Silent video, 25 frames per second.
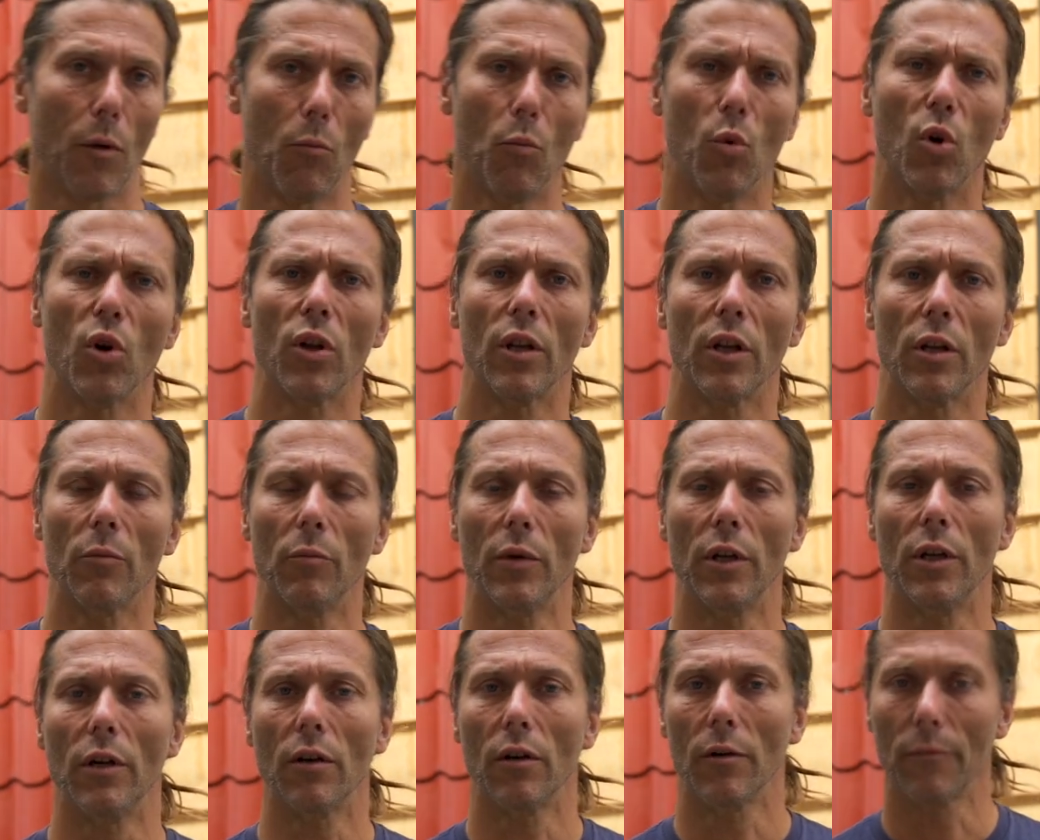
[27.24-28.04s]
more than a
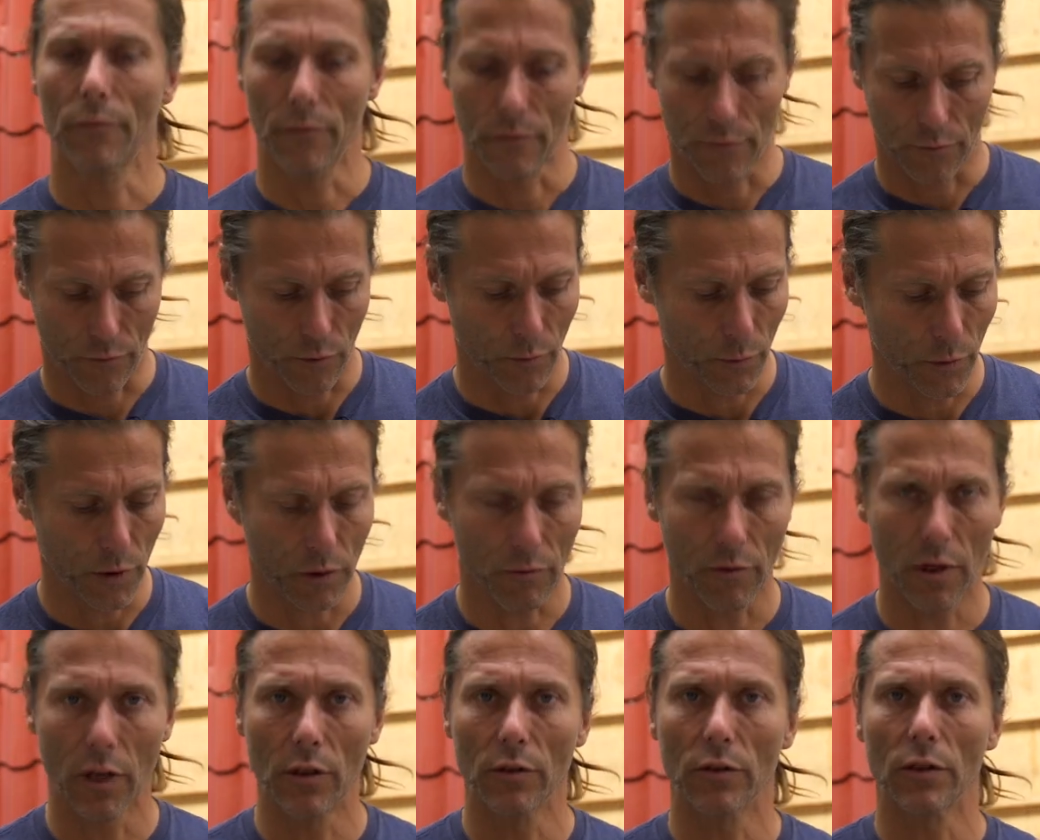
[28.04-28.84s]
meter from the
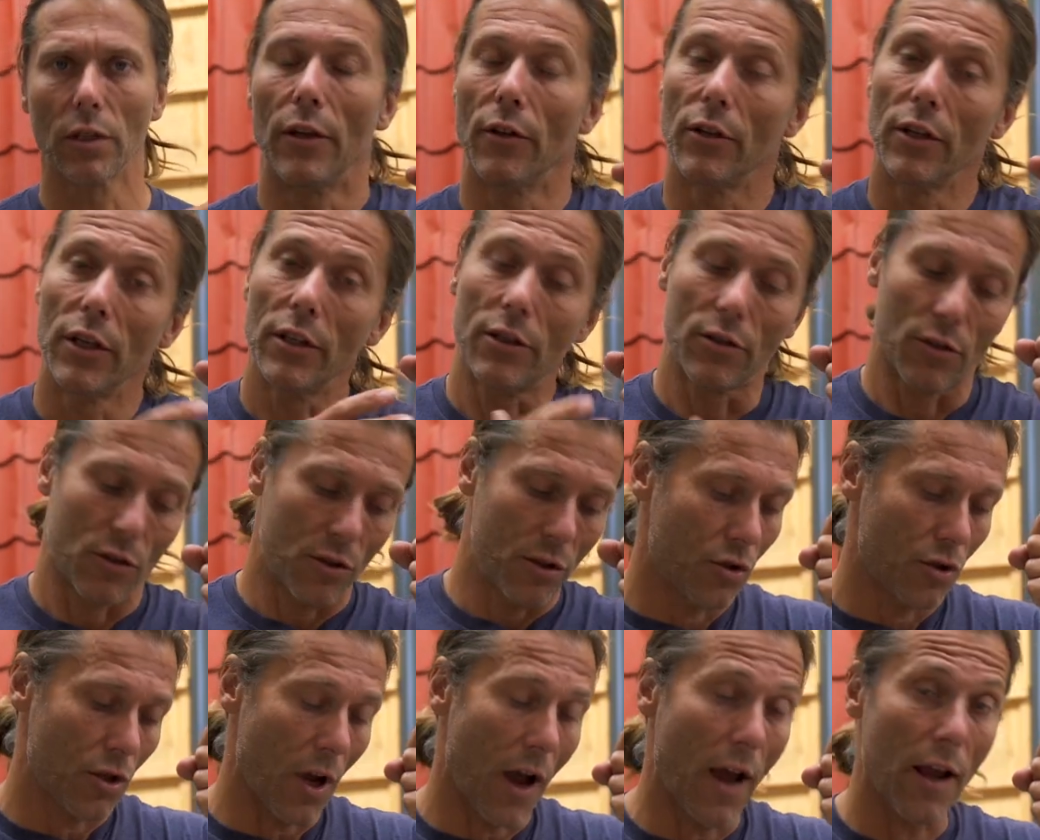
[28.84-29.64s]
ground, and you need to
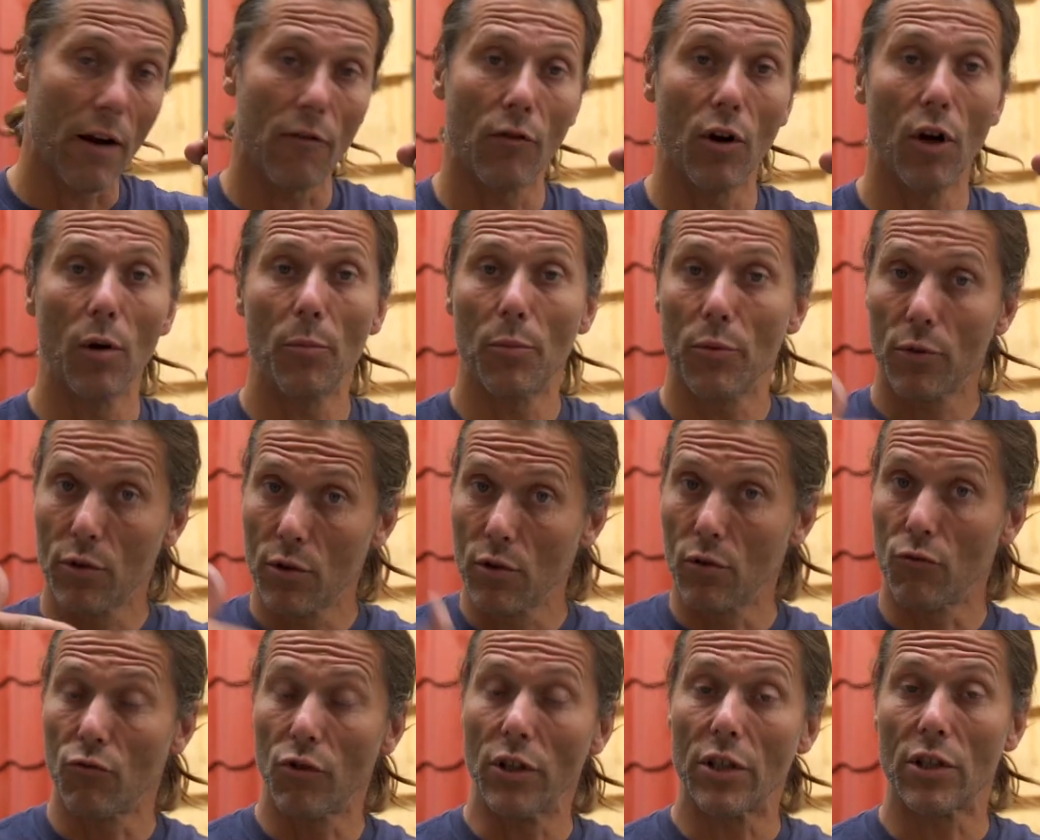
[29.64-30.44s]
tie a rope
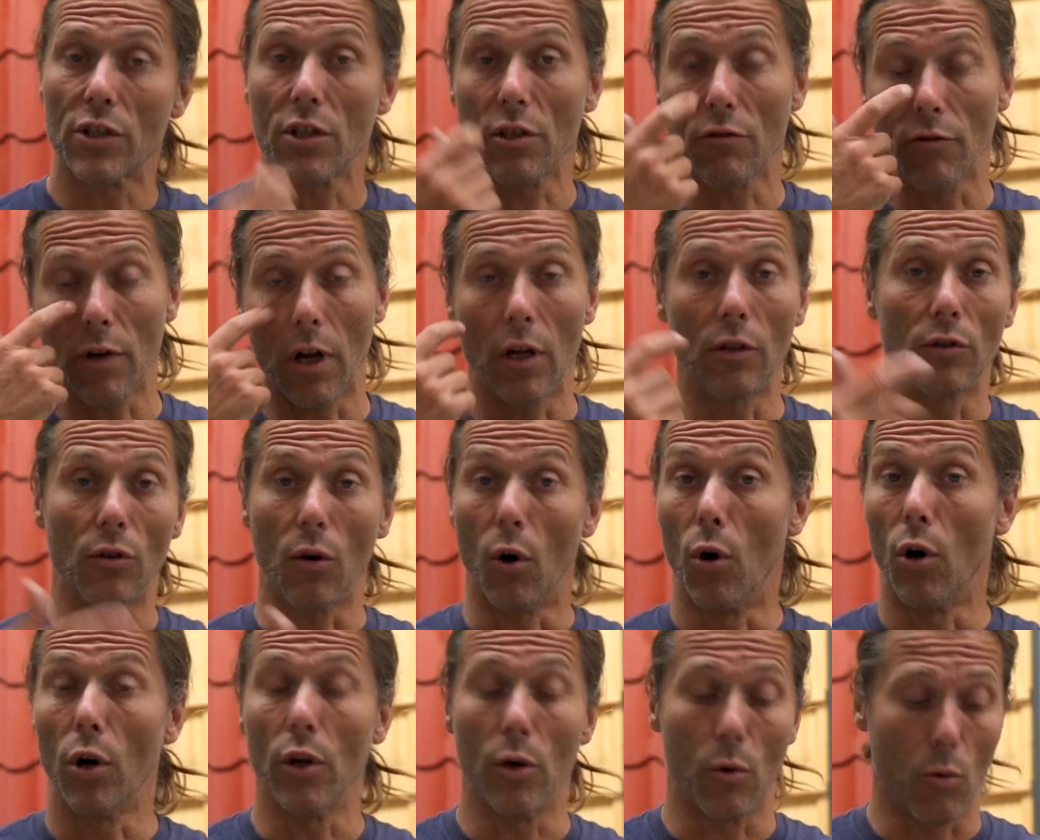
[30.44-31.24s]
to reach the ground
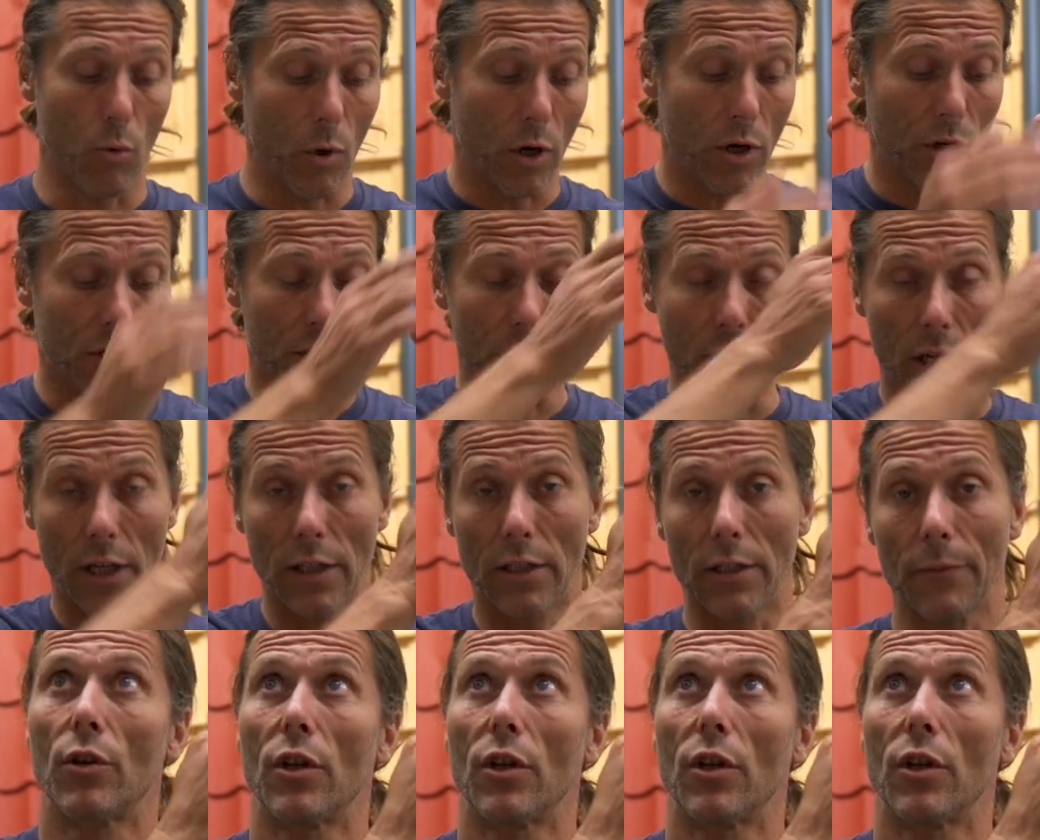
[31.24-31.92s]
or your work site,